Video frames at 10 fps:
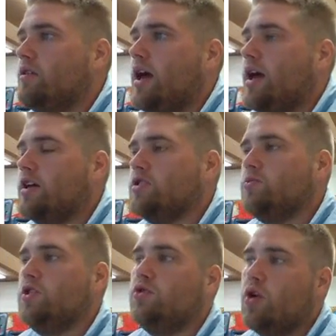okay, because
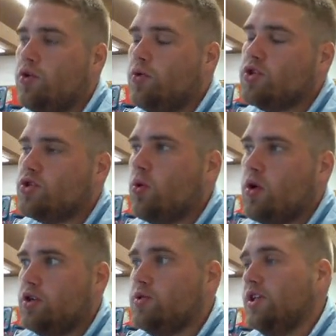when you go to a store
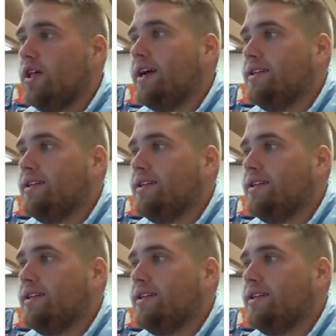and you see like